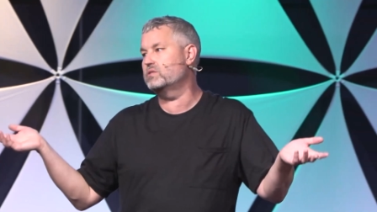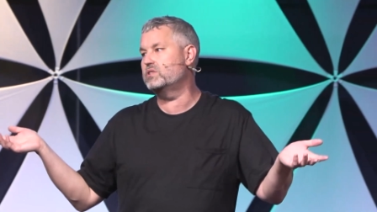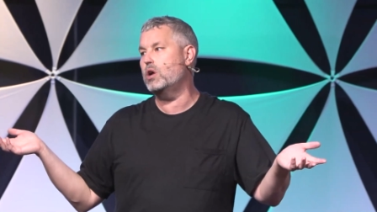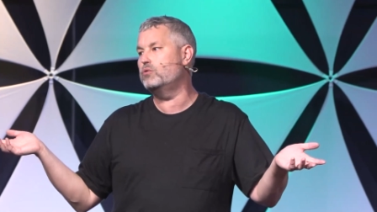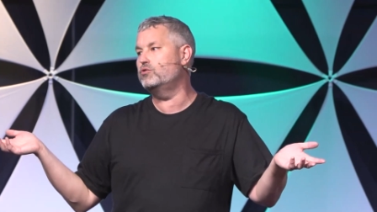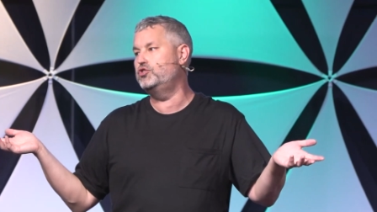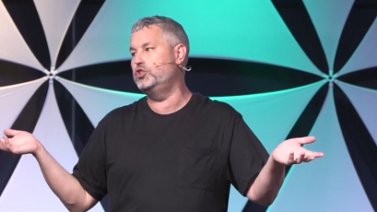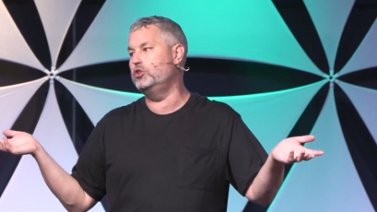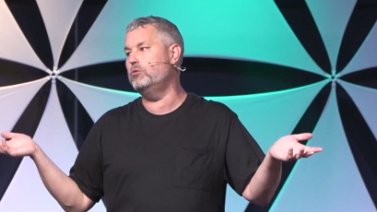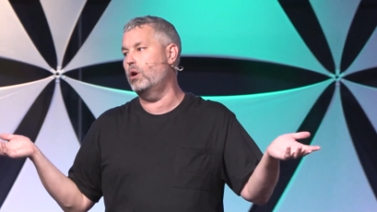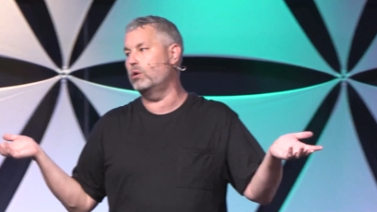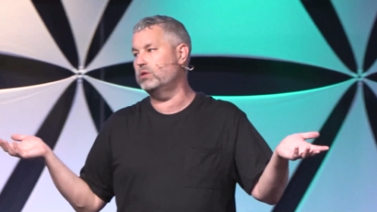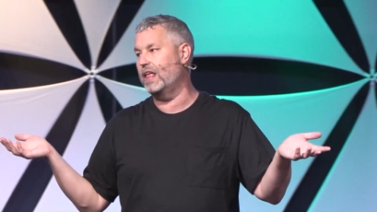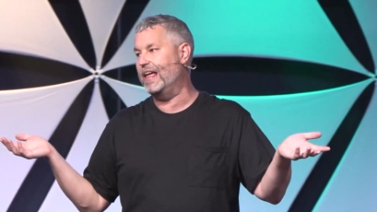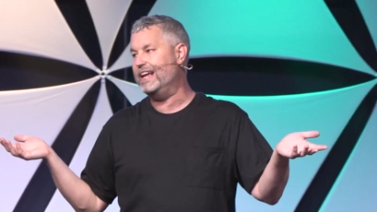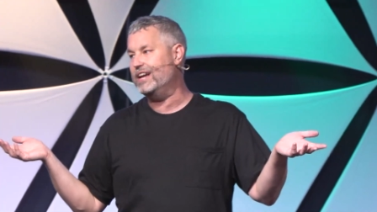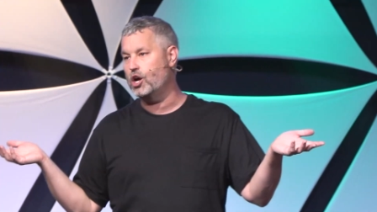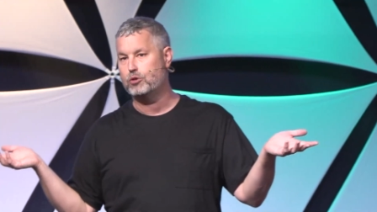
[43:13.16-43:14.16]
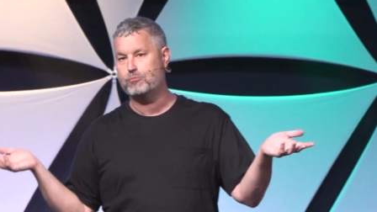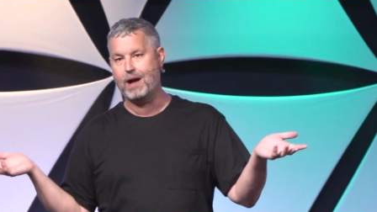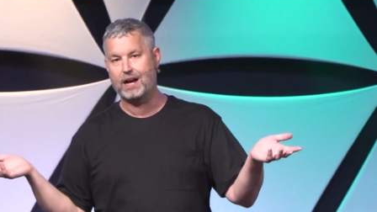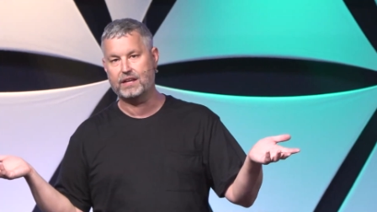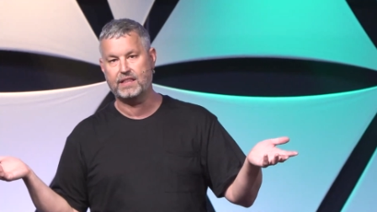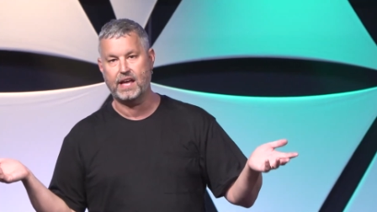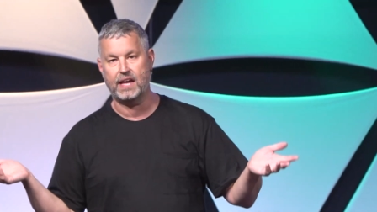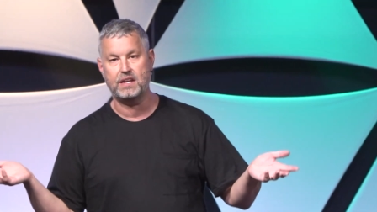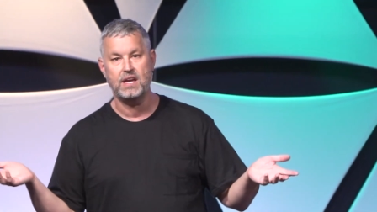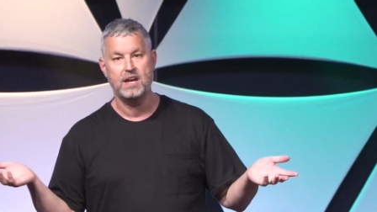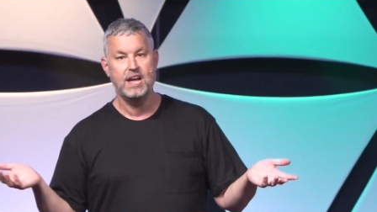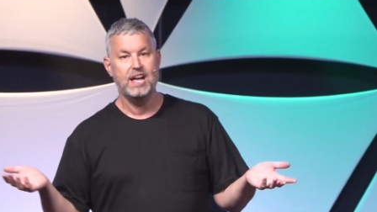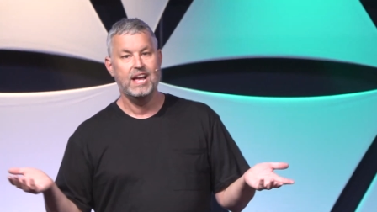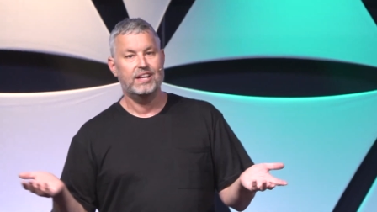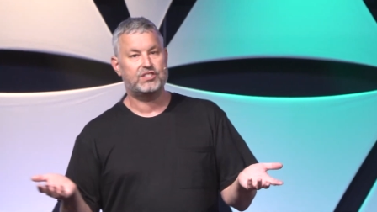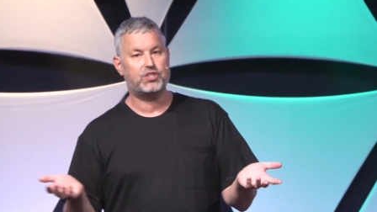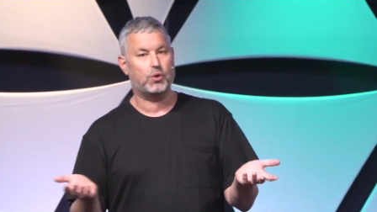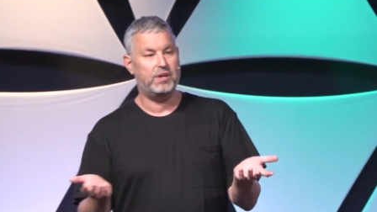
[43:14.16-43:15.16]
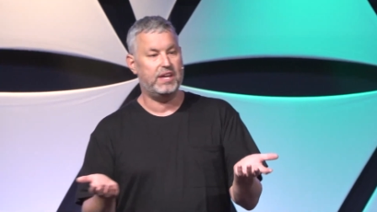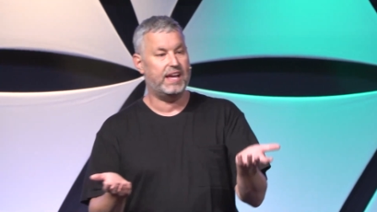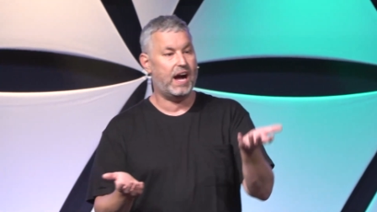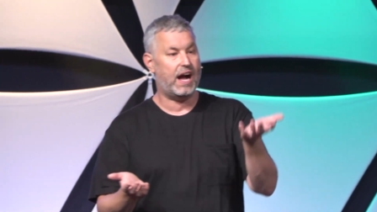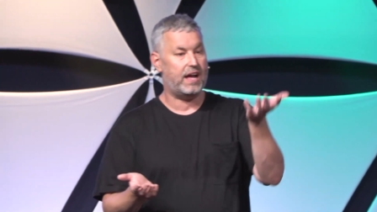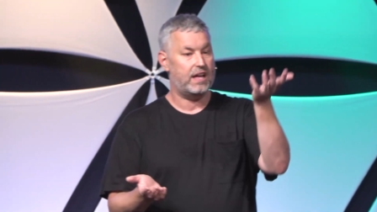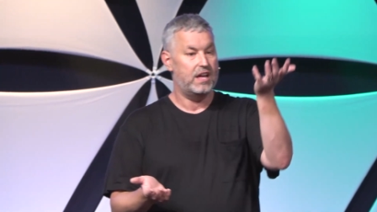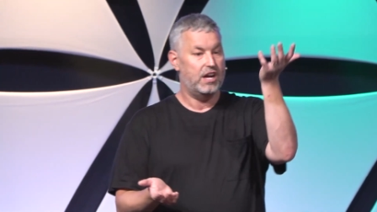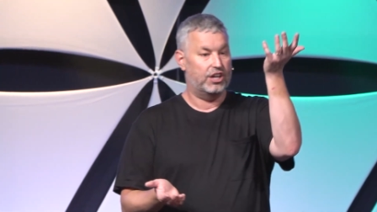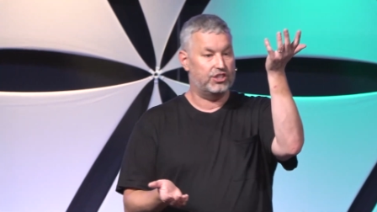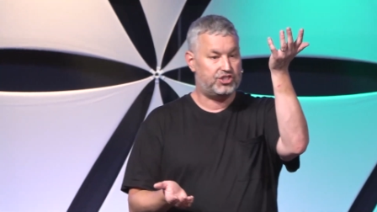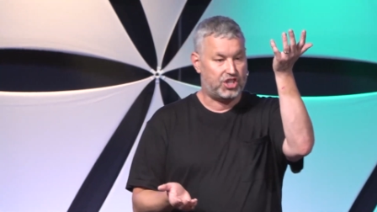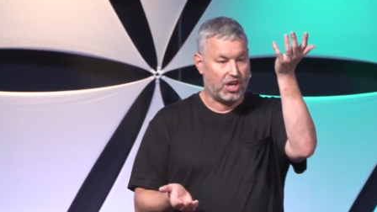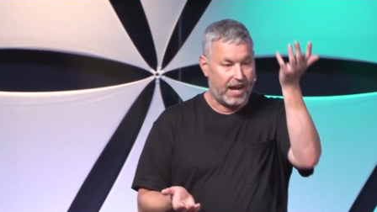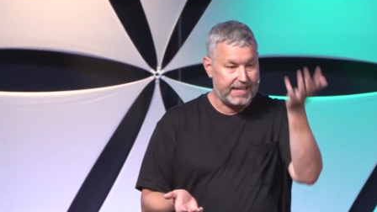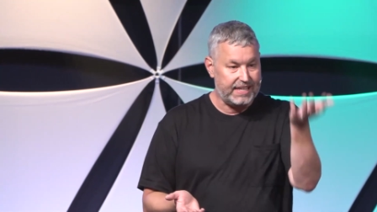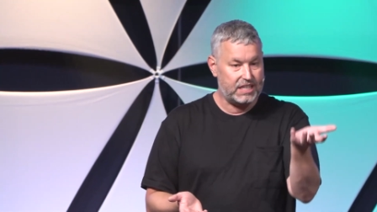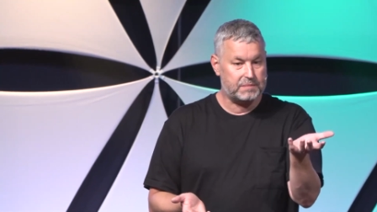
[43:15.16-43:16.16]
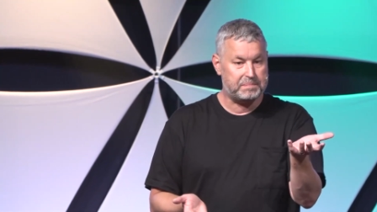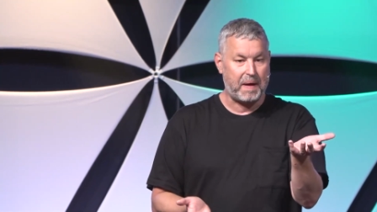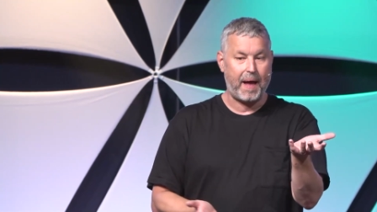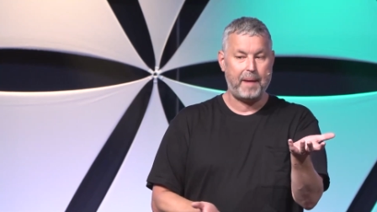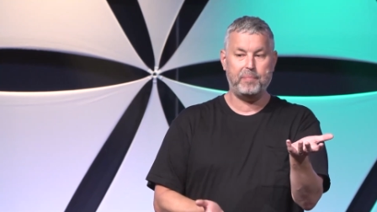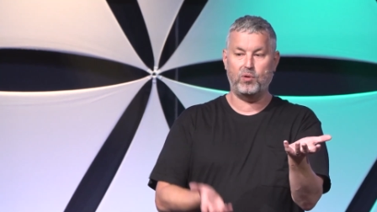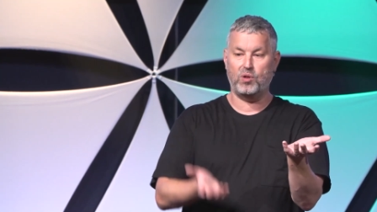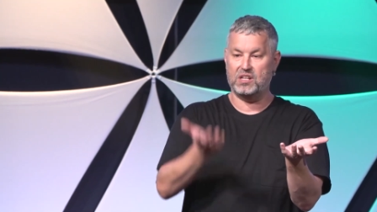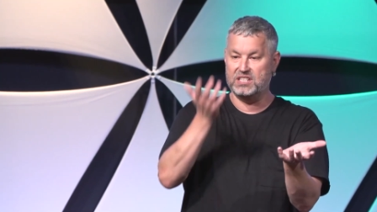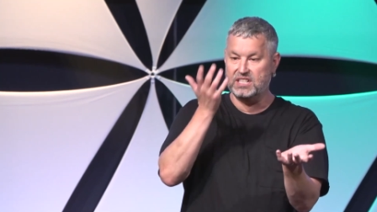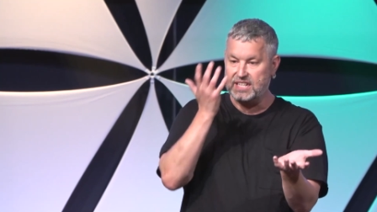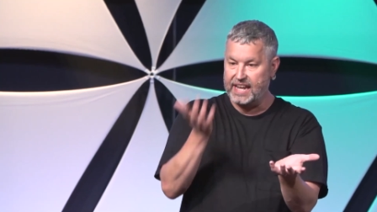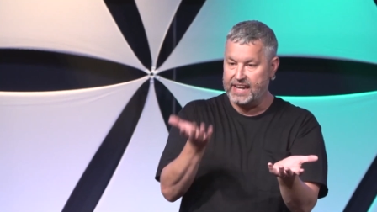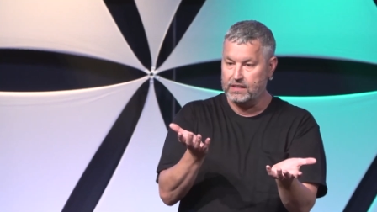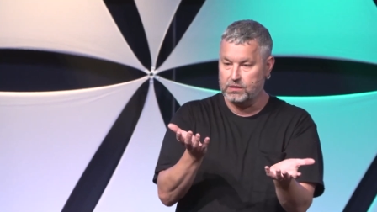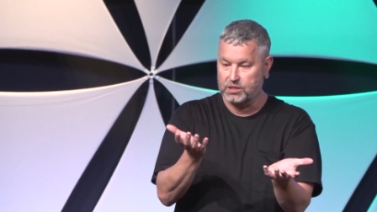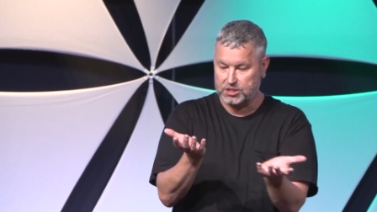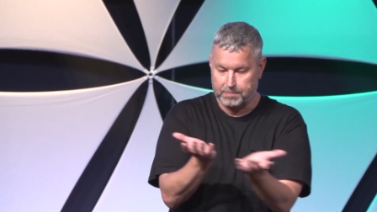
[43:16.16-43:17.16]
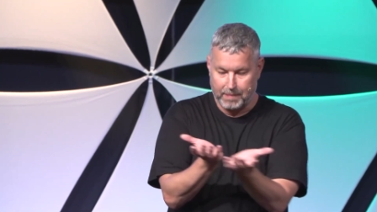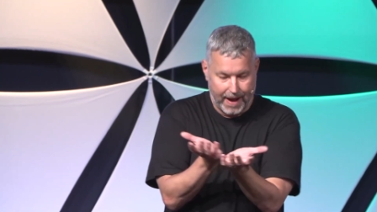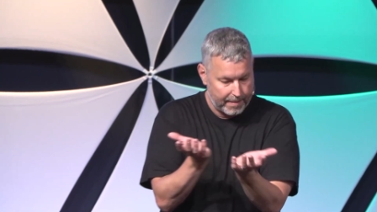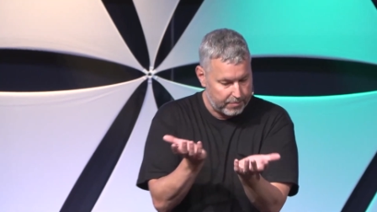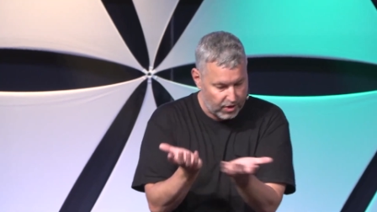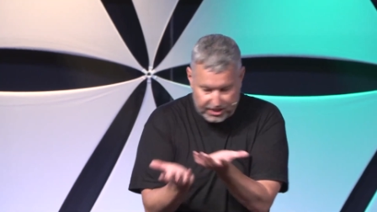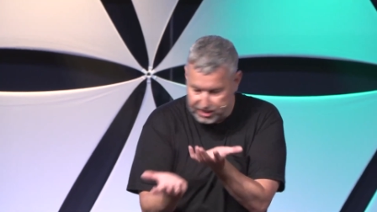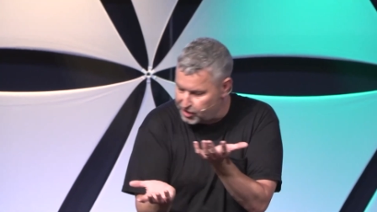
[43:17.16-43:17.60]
There's no Duolingo back then. So he got a Chinese Bible and an English Bible,